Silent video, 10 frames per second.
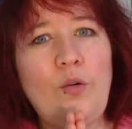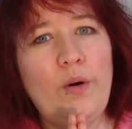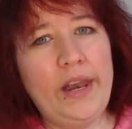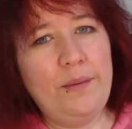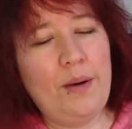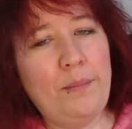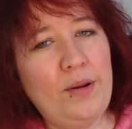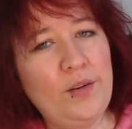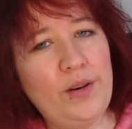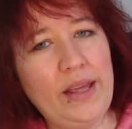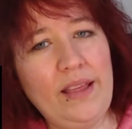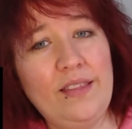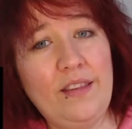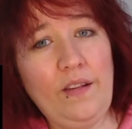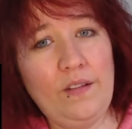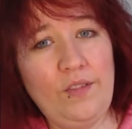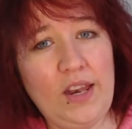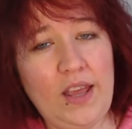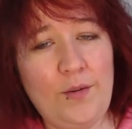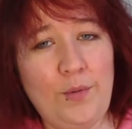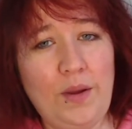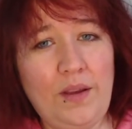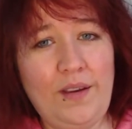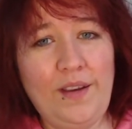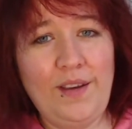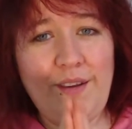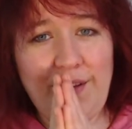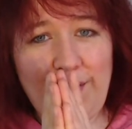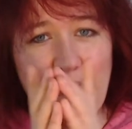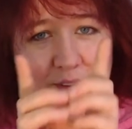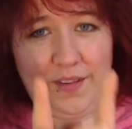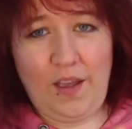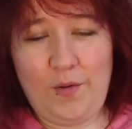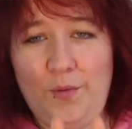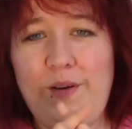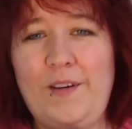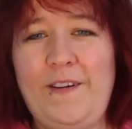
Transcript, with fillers: when I'm uploading this video. So,